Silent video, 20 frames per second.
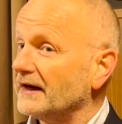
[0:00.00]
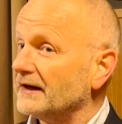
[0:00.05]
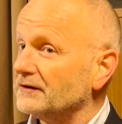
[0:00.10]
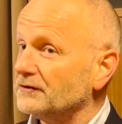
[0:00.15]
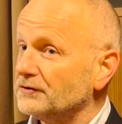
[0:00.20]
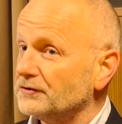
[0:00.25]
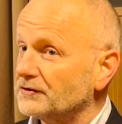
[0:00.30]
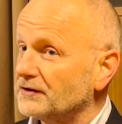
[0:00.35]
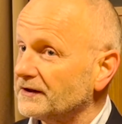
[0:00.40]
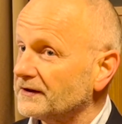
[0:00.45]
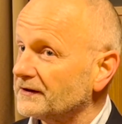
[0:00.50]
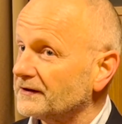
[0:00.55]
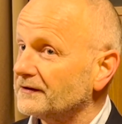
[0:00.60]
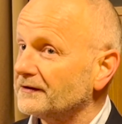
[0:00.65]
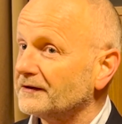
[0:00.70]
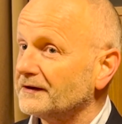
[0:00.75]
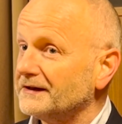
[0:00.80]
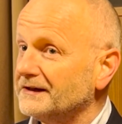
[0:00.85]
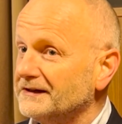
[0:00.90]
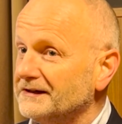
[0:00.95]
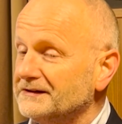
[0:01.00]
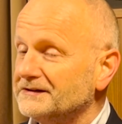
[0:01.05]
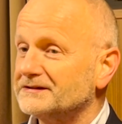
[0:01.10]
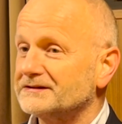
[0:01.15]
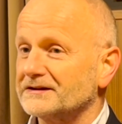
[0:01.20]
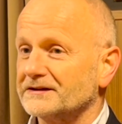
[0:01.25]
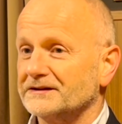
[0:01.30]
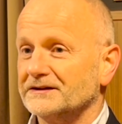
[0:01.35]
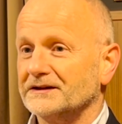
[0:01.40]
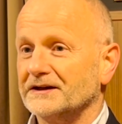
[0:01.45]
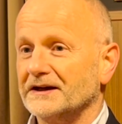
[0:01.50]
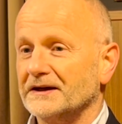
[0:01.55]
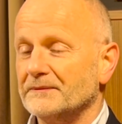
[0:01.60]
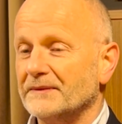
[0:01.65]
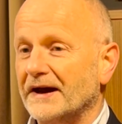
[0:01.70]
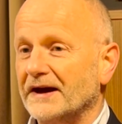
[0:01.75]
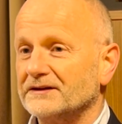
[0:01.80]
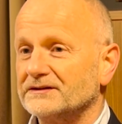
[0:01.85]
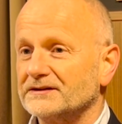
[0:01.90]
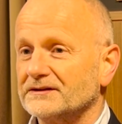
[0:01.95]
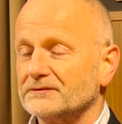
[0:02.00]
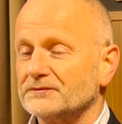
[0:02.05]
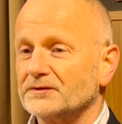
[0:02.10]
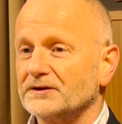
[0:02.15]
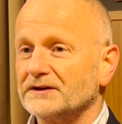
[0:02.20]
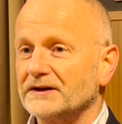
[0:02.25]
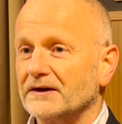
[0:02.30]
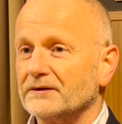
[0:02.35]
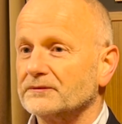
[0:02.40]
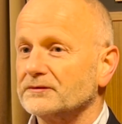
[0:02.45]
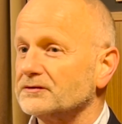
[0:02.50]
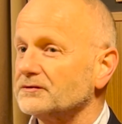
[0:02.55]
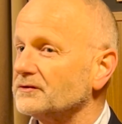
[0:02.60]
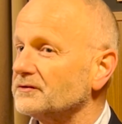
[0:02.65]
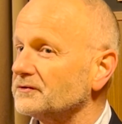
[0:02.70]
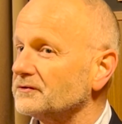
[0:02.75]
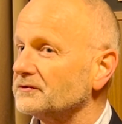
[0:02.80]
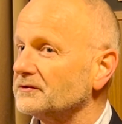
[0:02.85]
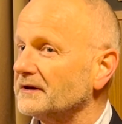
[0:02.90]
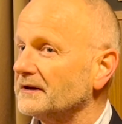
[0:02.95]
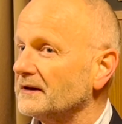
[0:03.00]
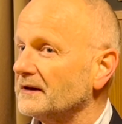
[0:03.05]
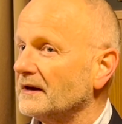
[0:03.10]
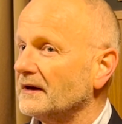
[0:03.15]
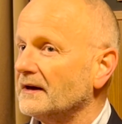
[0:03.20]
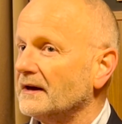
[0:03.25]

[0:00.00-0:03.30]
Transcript: And you can easily imagine what that would do